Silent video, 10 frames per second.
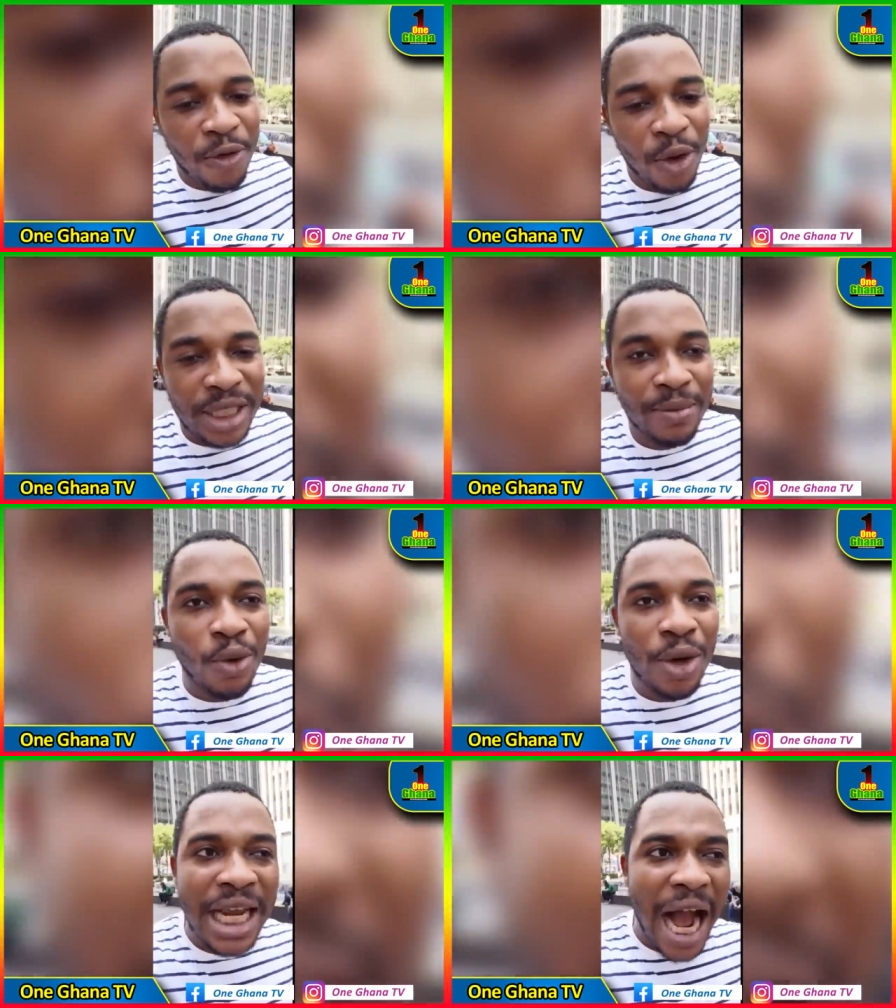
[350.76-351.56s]
floating me
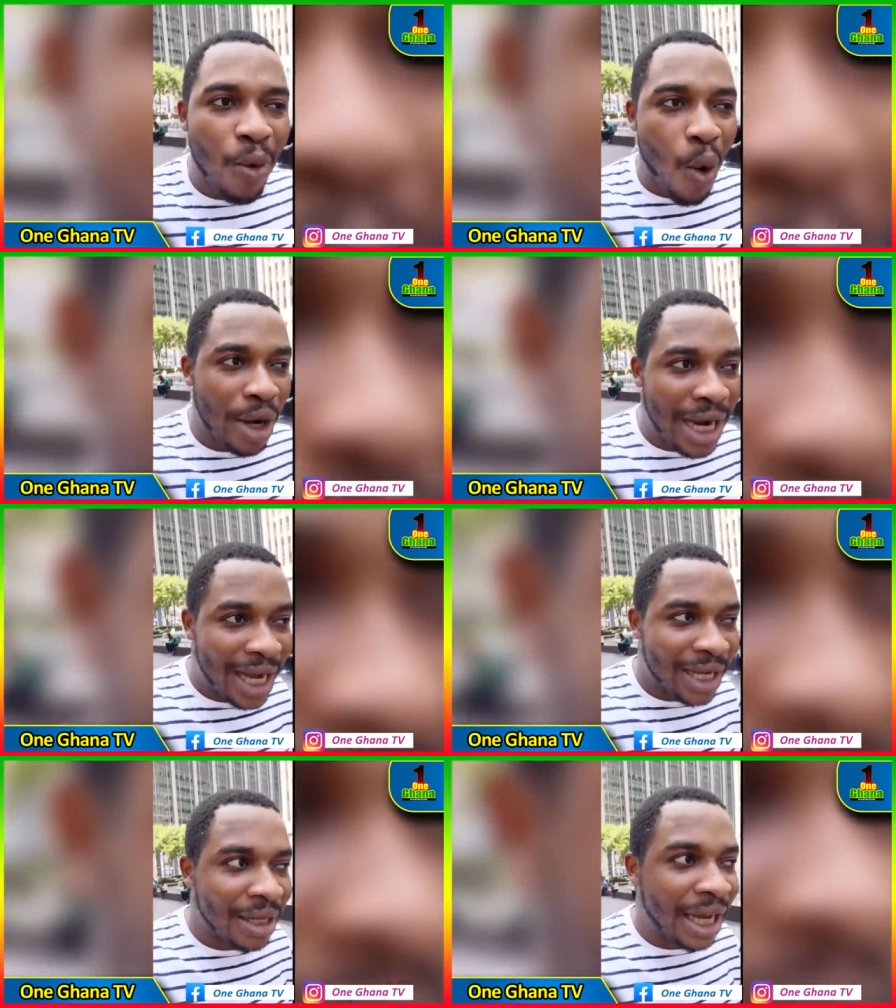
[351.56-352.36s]
Konya award,
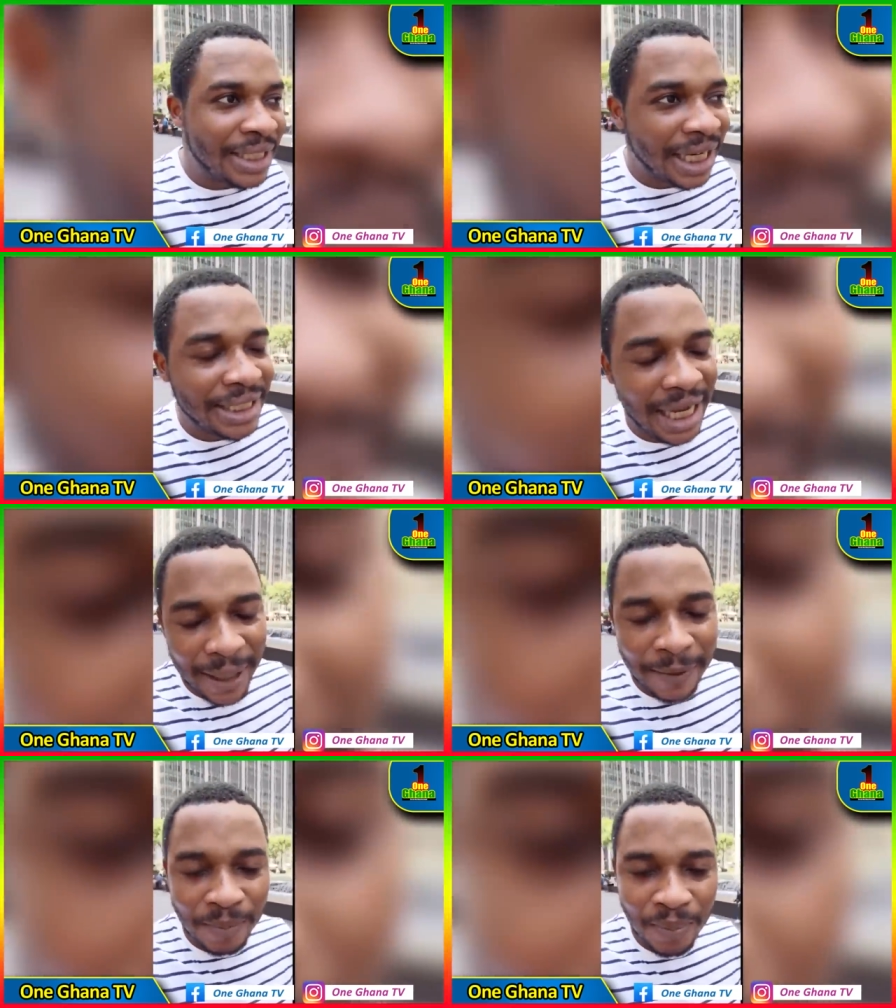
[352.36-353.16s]
a chess,
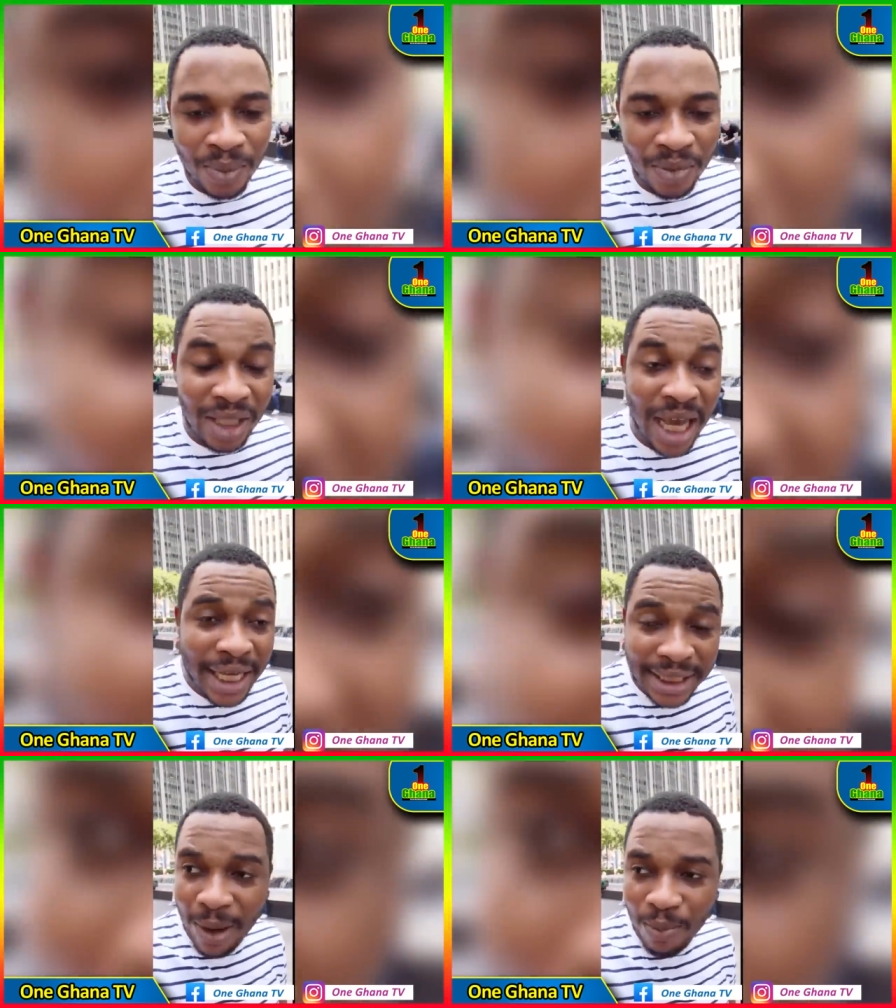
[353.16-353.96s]
there
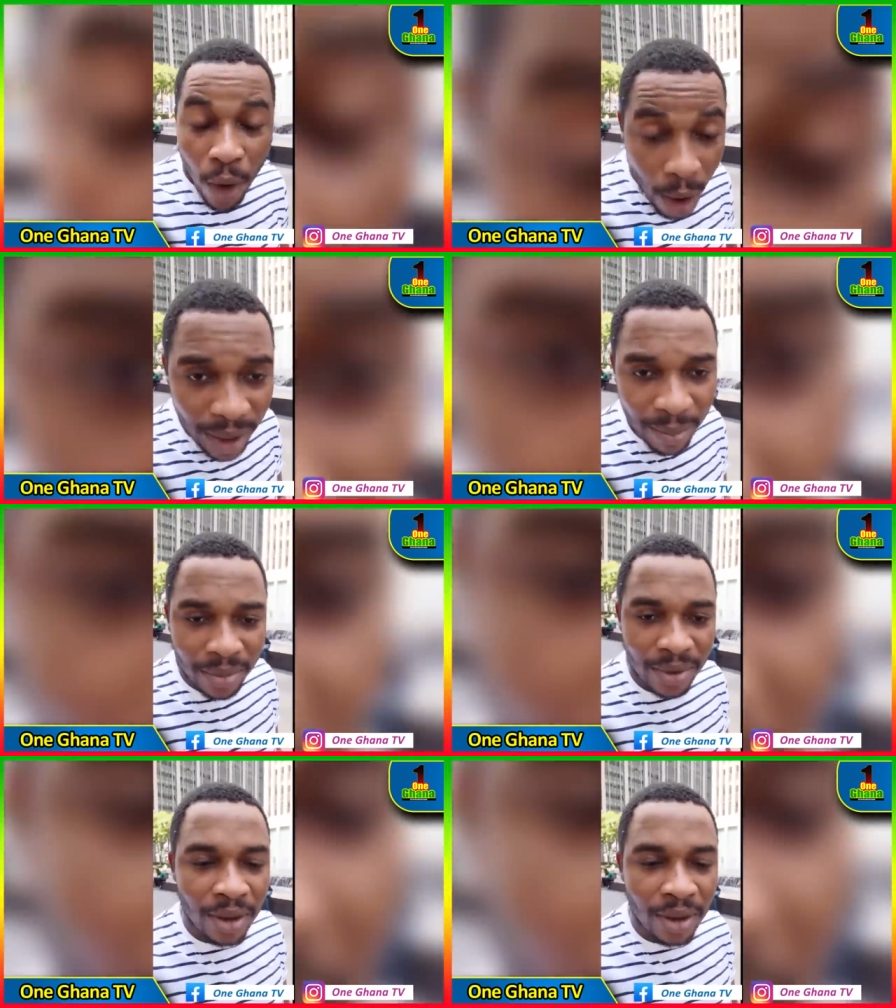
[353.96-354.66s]
is a problem.